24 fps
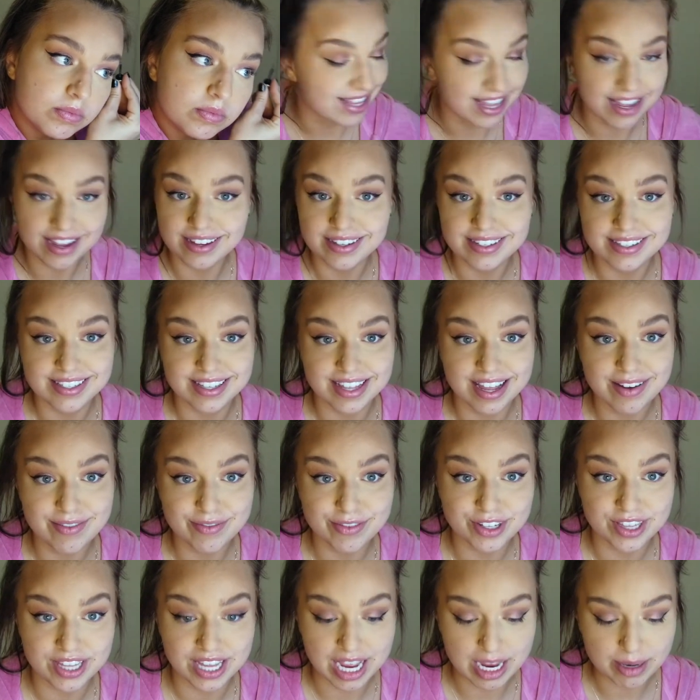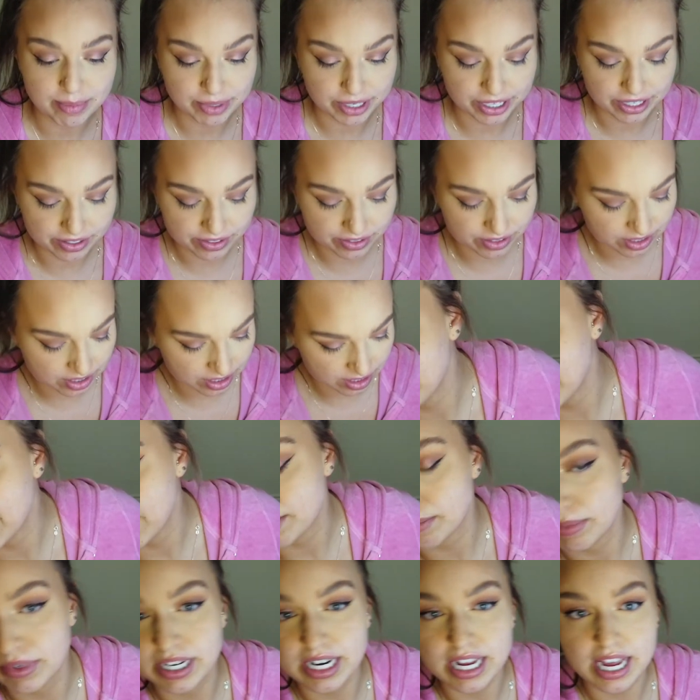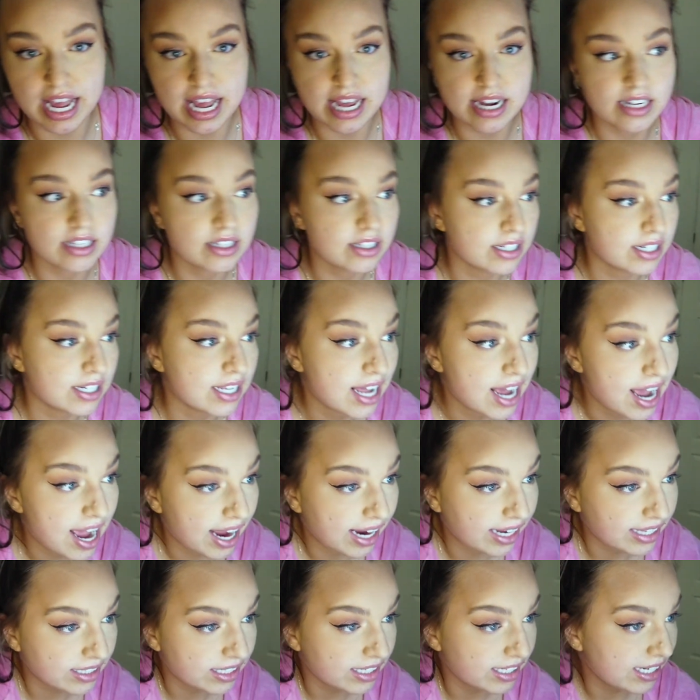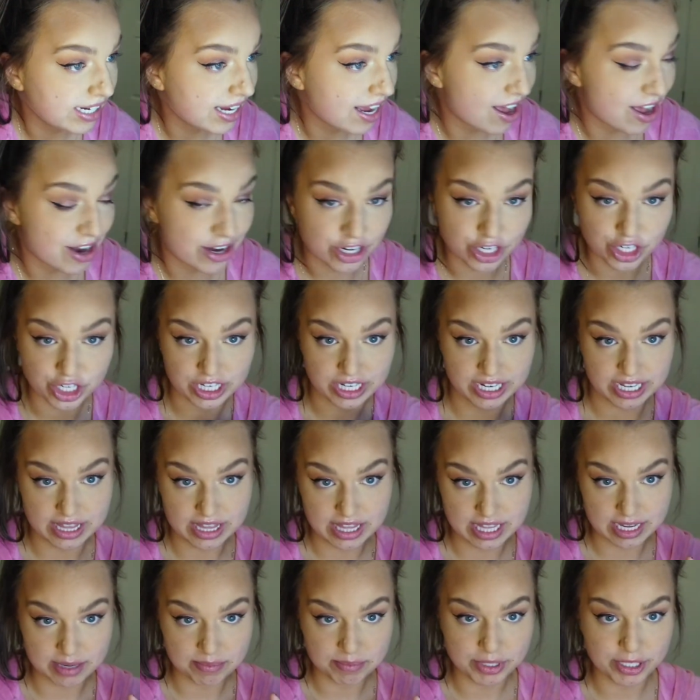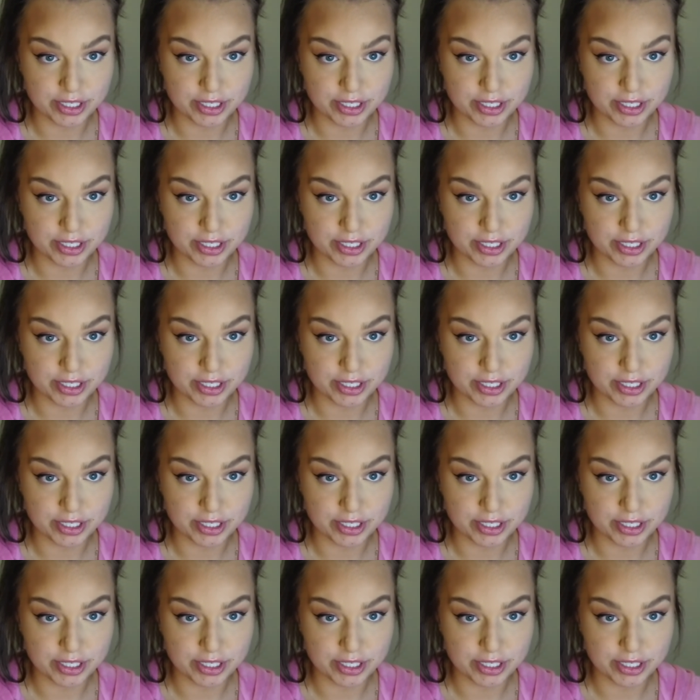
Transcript: That is that for the eyebrows. I am gonna add a little highlight underneath them,